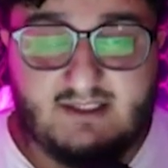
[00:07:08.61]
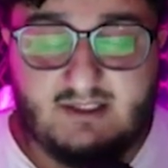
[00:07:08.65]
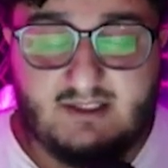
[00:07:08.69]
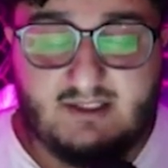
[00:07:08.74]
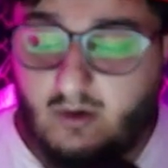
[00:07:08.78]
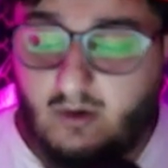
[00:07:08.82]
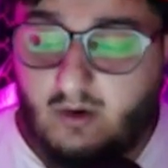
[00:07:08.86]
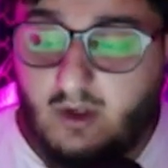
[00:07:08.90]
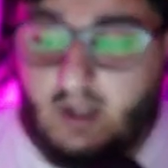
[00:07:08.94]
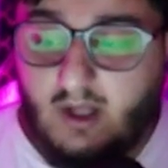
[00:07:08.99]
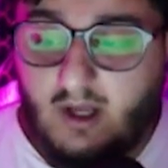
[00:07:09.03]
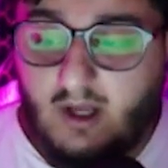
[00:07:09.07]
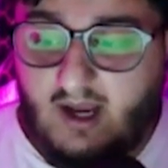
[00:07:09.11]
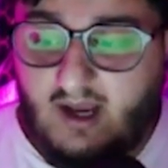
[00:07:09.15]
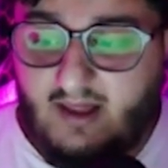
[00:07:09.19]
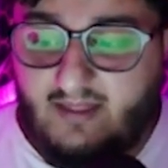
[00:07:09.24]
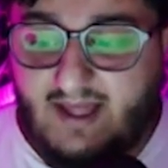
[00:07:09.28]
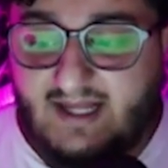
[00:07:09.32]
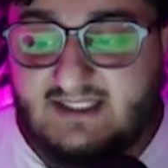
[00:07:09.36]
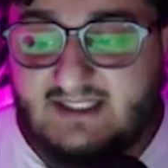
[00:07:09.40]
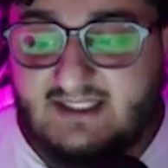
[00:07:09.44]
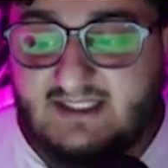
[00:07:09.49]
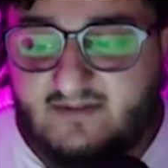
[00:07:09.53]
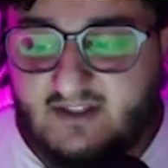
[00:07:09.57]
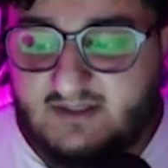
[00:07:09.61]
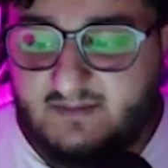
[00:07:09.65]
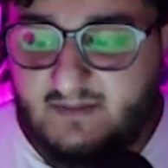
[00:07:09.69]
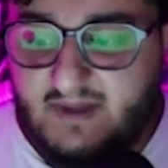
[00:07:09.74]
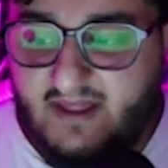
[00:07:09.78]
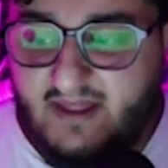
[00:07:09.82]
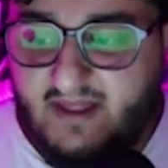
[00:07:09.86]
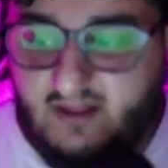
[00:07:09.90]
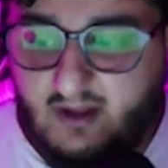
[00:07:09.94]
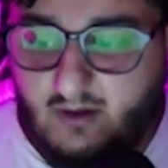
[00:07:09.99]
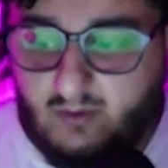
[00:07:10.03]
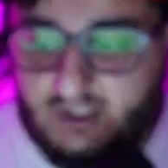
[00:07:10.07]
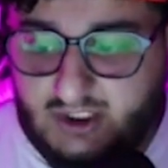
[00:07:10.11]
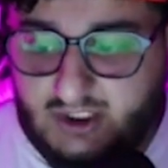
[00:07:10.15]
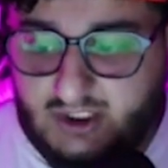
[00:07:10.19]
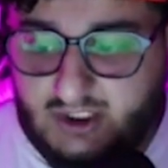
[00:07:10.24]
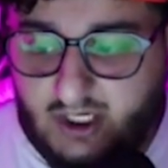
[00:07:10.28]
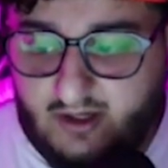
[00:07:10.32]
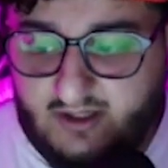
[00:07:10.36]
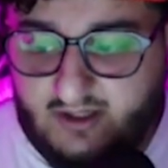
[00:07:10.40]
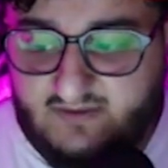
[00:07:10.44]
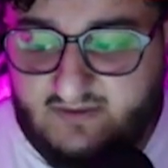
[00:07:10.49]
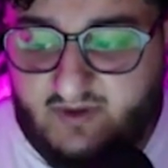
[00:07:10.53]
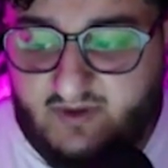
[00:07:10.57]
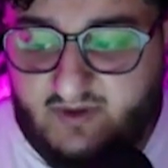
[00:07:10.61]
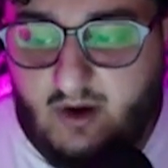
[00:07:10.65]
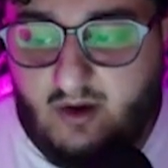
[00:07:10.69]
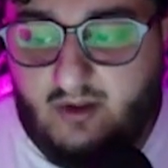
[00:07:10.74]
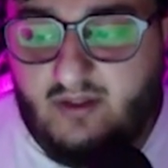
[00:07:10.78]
So that's the first method that we share in this video.